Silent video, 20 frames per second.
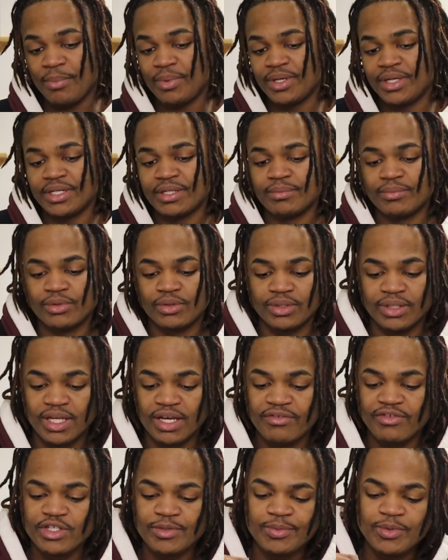But yeah, bro,
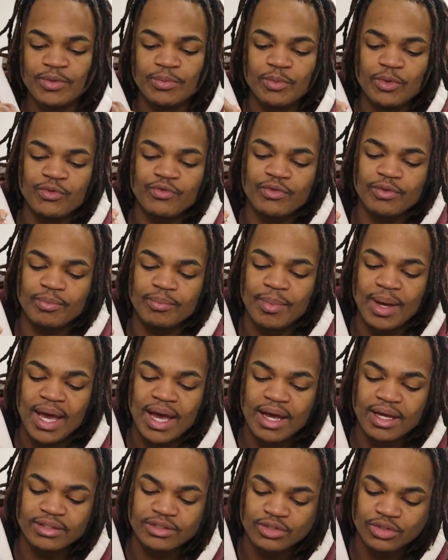life has been moving
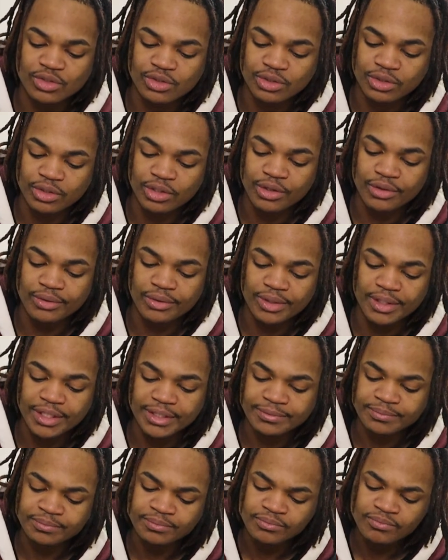mad slow.
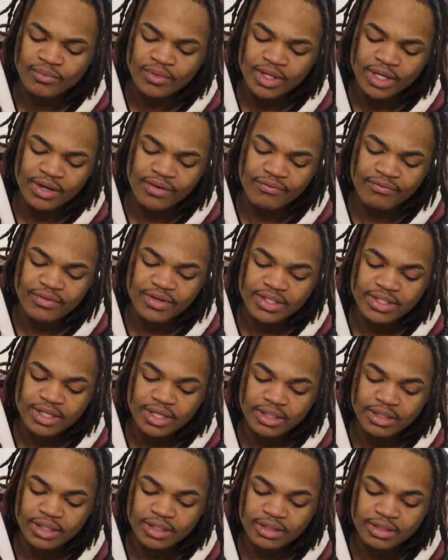Like, it feels
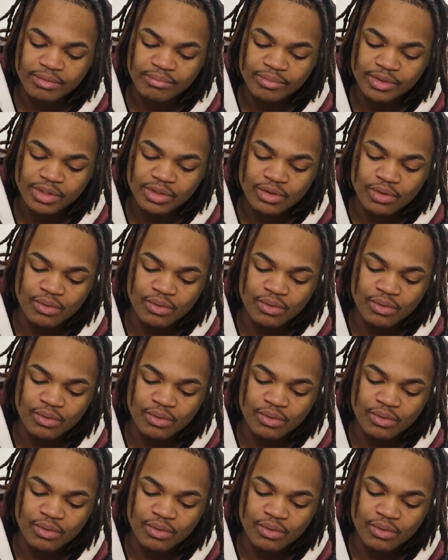like nothing be